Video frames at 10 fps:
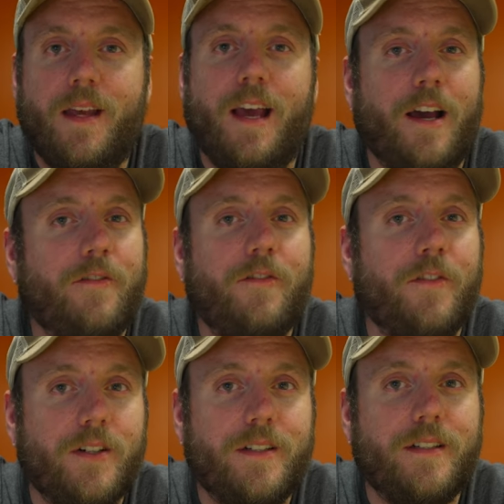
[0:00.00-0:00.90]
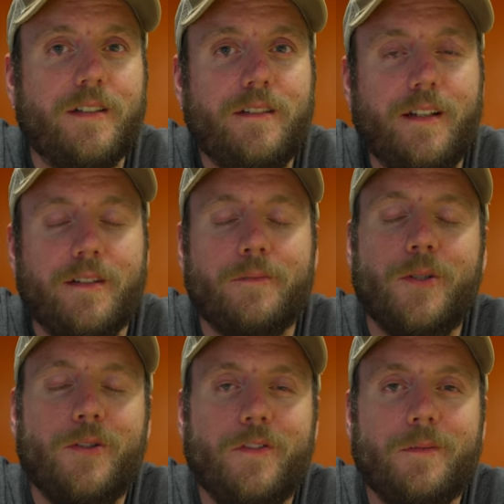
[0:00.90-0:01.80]
have fun, and
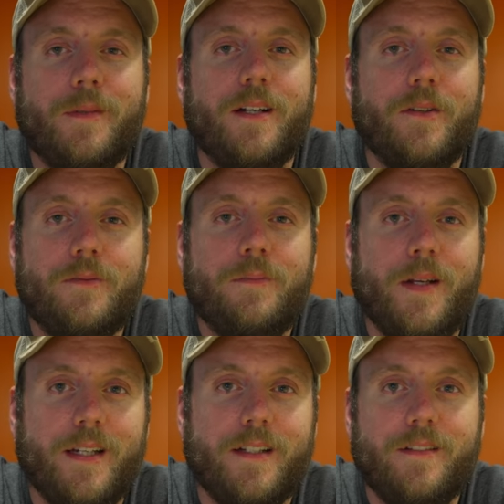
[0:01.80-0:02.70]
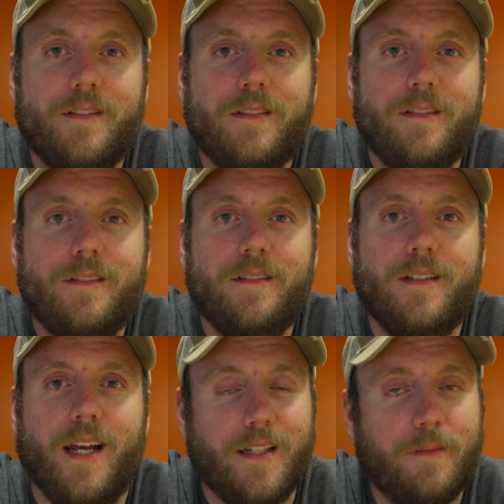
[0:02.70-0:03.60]
move at my own pace
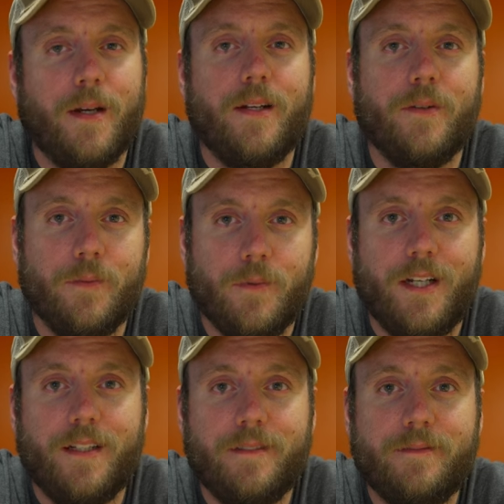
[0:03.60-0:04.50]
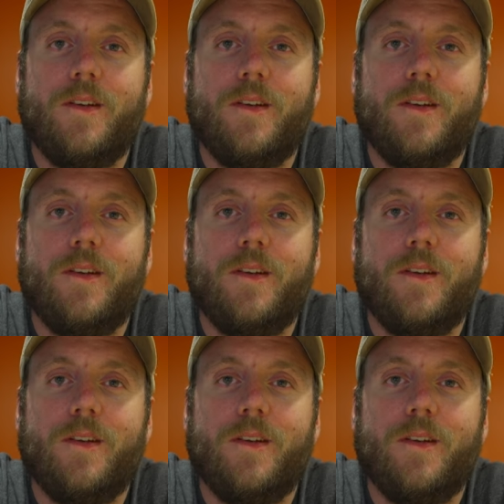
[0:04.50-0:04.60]
and in my own way,